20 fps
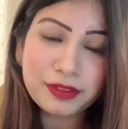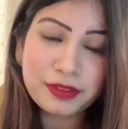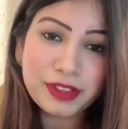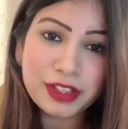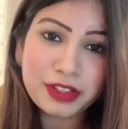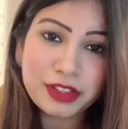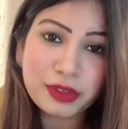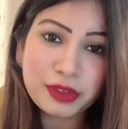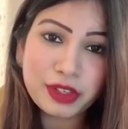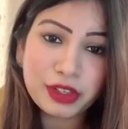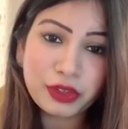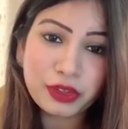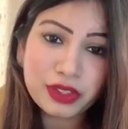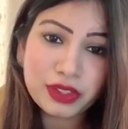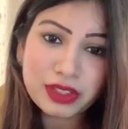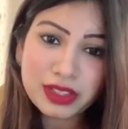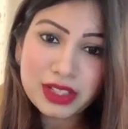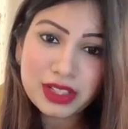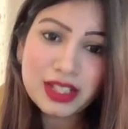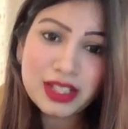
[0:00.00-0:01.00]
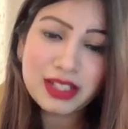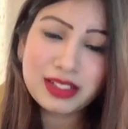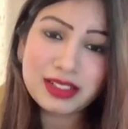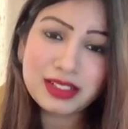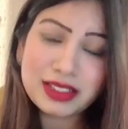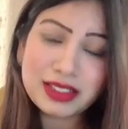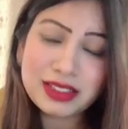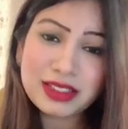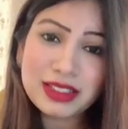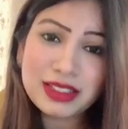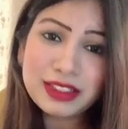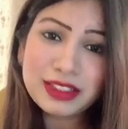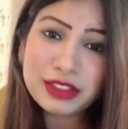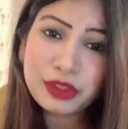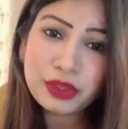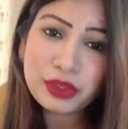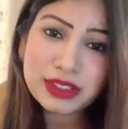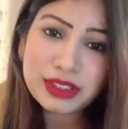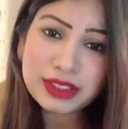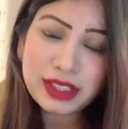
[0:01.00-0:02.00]
Like, you cannot distance
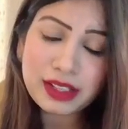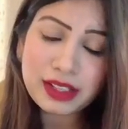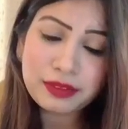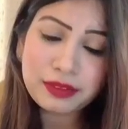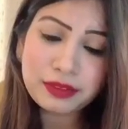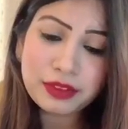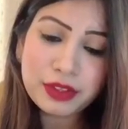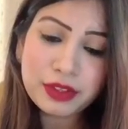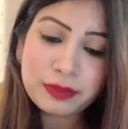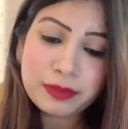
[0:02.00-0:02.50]
yourself